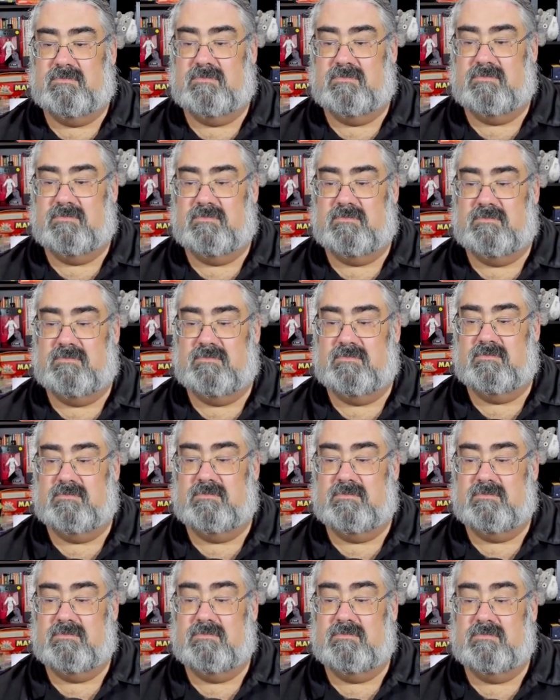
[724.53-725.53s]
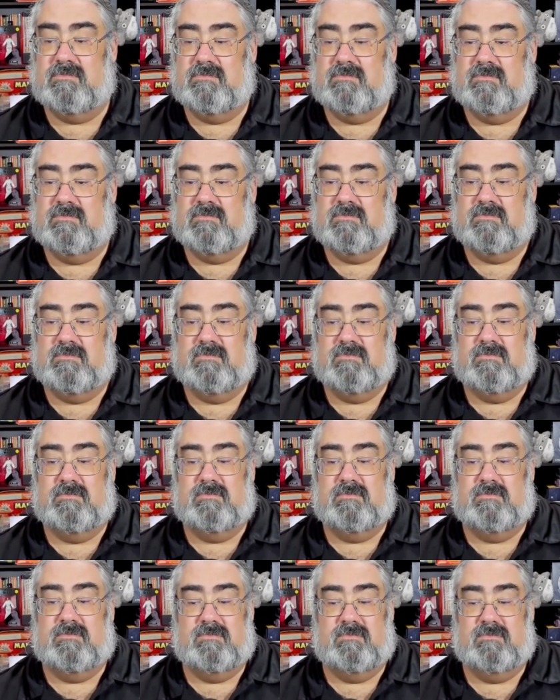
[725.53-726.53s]

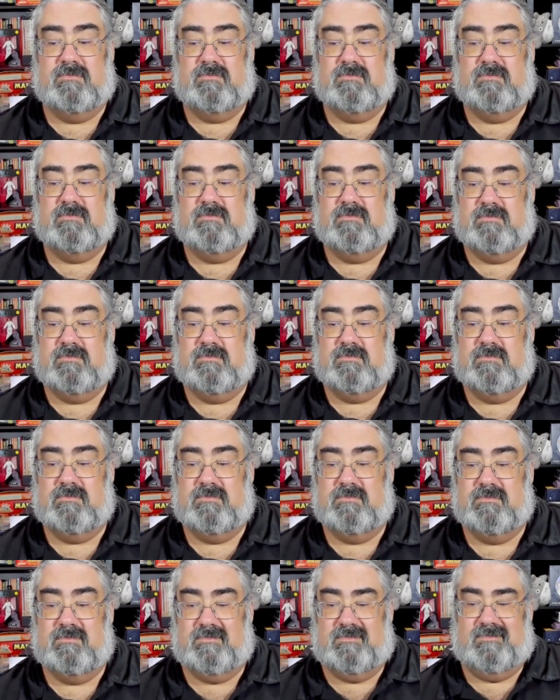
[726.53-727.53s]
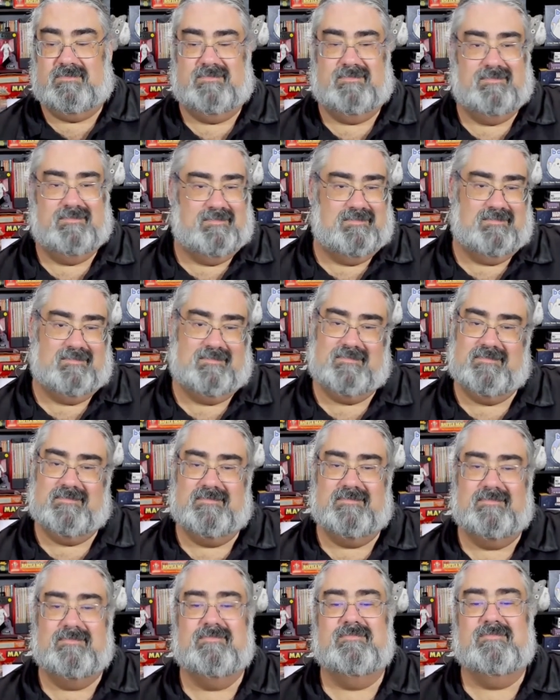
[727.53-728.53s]

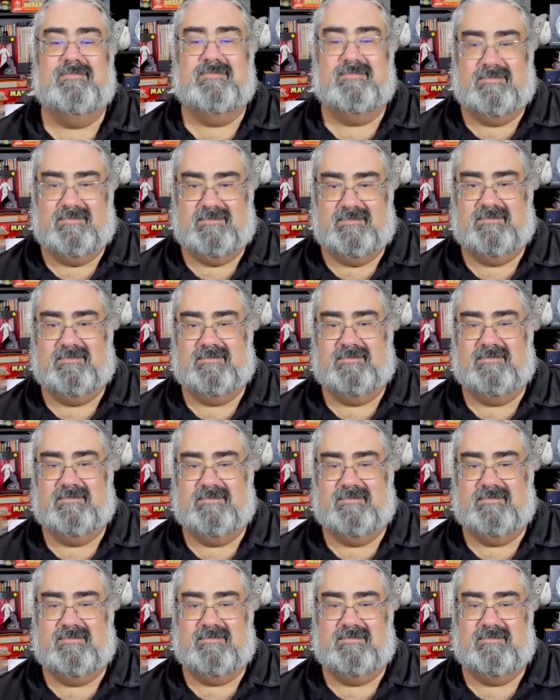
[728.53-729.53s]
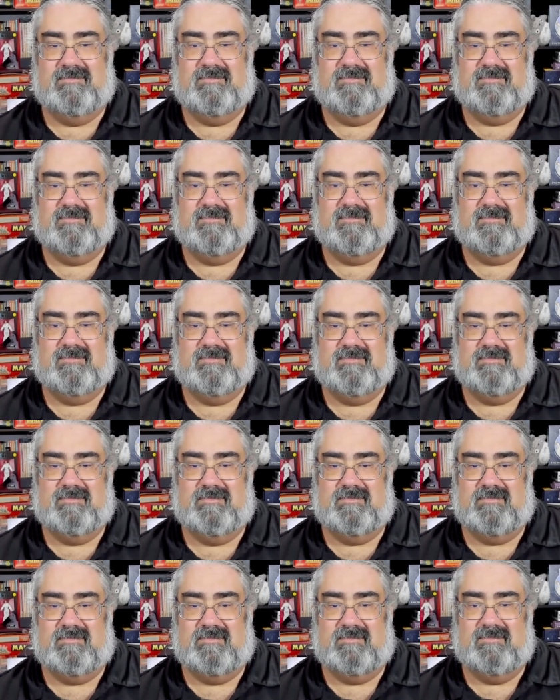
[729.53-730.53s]

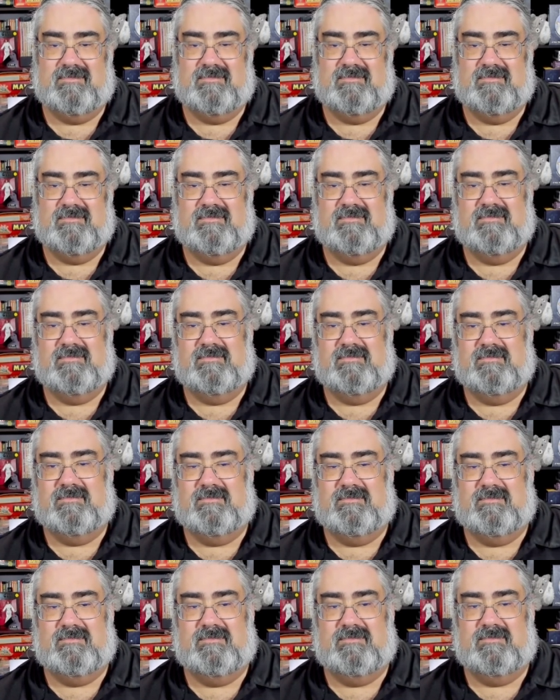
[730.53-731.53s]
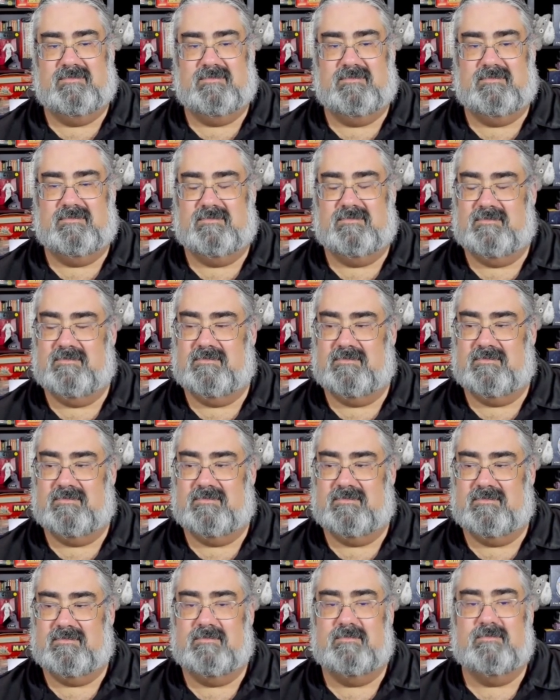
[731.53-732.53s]
[no speech]